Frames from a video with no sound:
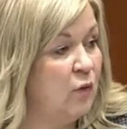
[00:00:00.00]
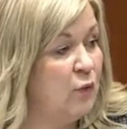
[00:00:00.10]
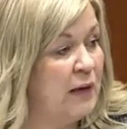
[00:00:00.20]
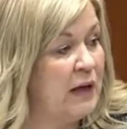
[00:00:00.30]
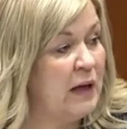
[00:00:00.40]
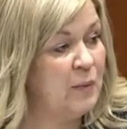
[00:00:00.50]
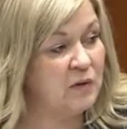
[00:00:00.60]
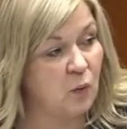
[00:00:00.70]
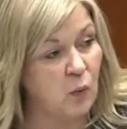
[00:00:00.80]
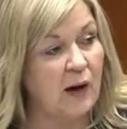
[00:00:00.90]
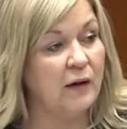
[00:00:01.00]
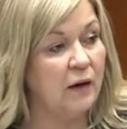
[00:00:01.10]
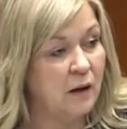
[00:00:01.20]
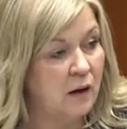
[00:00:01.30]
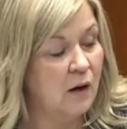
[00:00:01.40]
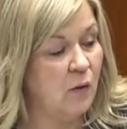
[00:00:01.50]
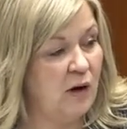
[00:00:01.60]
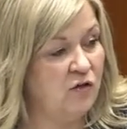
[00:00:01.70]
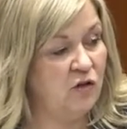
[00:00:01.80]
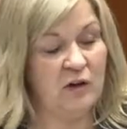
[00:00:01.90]
So if we can keep it to one
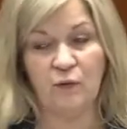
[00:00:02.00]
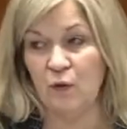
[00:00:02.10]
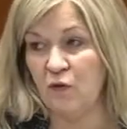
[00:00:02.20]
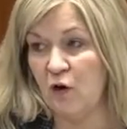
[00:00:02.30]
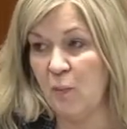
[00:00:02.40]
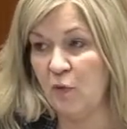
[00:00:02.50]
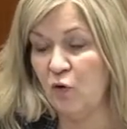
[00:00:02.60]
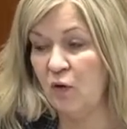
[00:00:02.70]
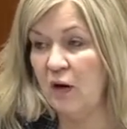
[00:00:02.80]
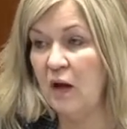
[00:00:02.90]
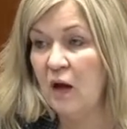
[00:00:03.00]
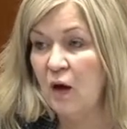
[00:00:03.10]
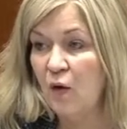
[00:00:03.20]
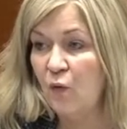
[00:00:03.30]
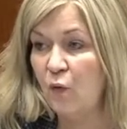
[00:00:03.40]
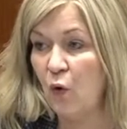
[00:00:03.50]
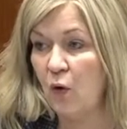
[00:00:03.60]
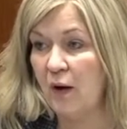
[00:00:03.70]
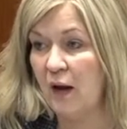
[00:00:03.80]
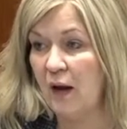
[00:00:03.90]
question, if there's an opportunity
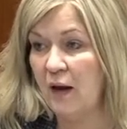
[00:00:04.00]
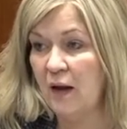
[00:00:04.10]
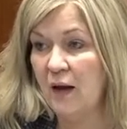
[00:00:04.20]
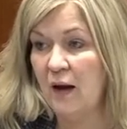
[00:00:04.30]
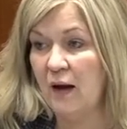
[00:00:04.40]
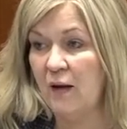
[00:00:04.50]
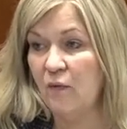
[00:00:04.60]
for a